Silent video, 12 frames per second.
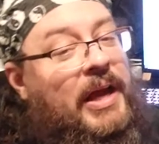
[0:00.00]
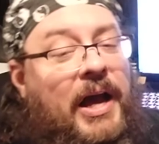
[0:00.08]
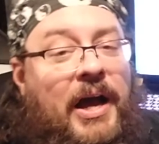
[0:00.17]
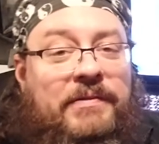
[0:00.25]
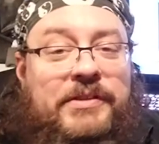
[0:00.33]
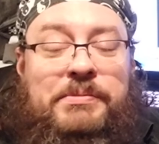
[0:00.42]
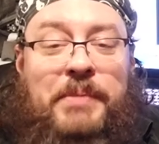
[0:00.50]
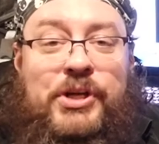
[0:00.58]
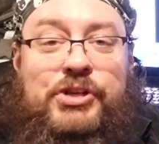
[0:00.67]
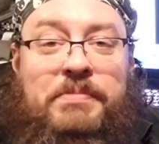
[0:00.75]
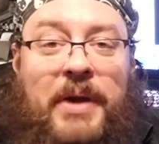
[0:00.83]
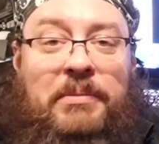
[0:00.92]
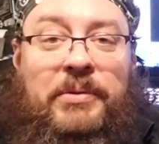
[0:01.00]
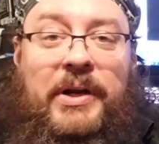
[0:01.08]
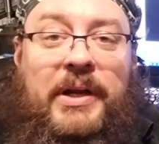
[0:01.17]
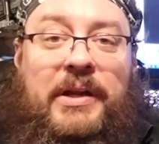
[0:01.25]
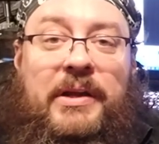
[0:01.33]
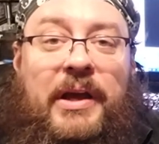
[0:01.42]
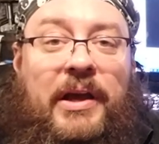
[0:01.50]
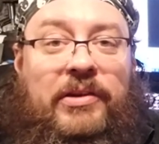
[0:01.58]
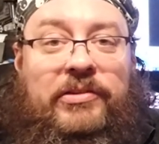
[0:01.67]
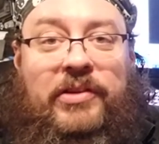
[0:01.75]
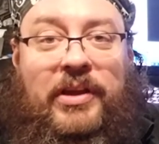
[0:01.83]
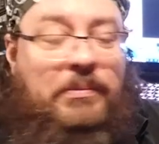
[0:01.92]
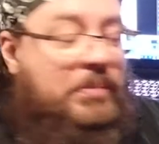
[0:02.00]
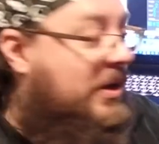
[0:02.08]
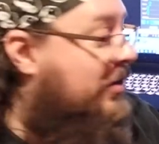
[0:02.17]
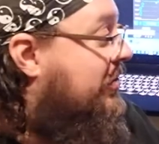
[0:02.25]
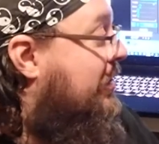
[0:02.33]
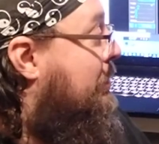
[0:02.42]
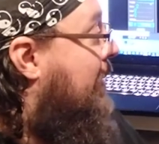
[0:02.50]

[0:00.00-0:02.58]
have as much memory as a PC